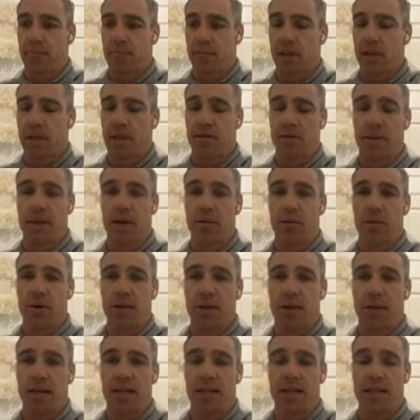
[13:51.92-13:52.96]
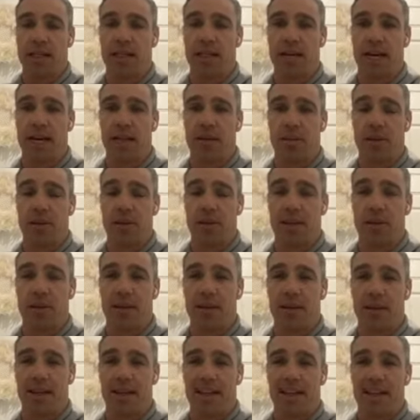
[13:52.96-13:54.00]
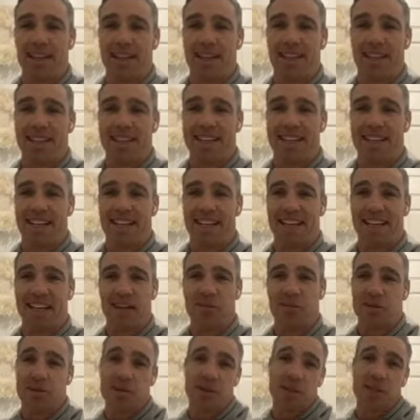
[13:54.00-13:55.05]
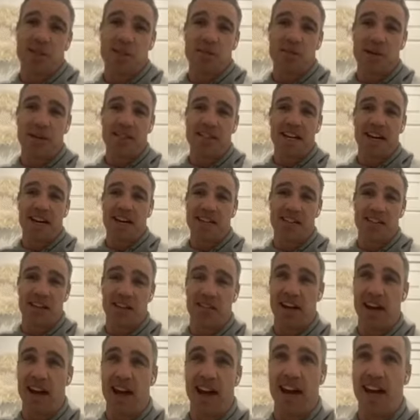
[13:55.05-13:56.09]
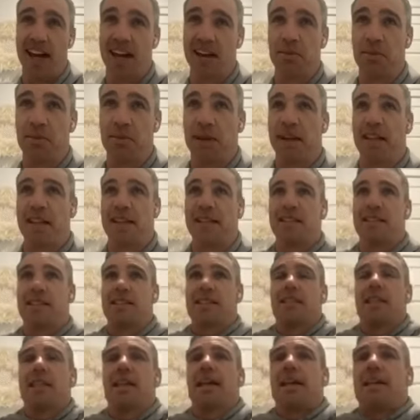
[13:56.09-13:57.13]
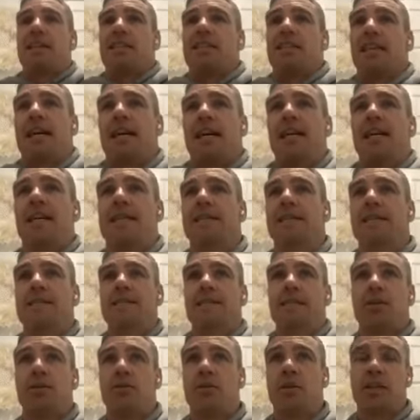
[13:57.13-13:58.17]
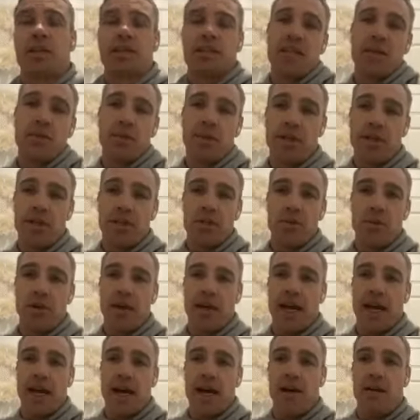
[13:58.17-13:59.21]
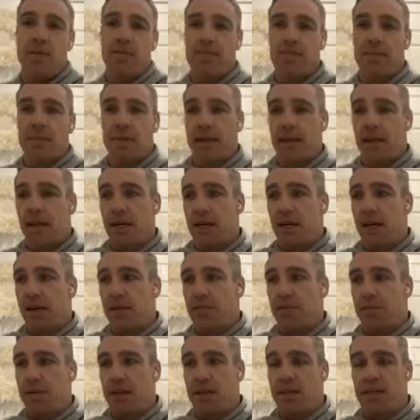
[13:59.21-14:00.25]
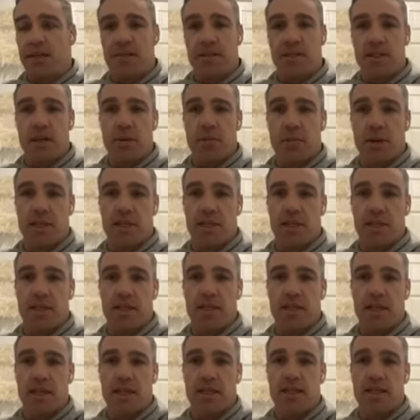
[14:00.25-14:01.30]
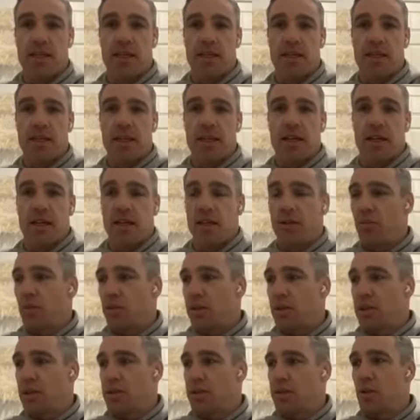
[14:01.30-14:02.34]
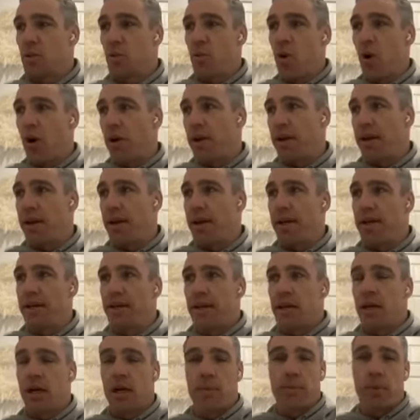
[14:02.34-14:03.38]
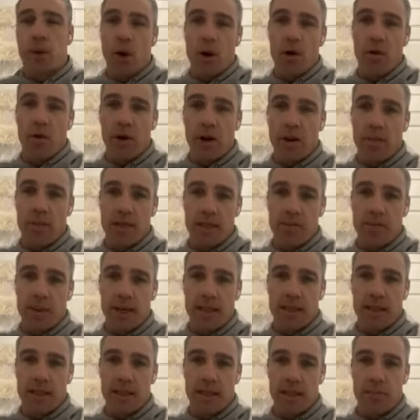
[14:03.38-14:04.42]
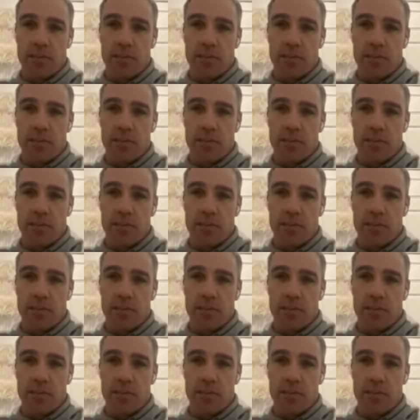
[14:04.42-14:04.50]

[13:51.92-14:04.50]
Even though by the end he sacked me, but he's the best coach I ever had. I mean, he's you can see what he's doing now. He's having so much success with a squad and a program he's basically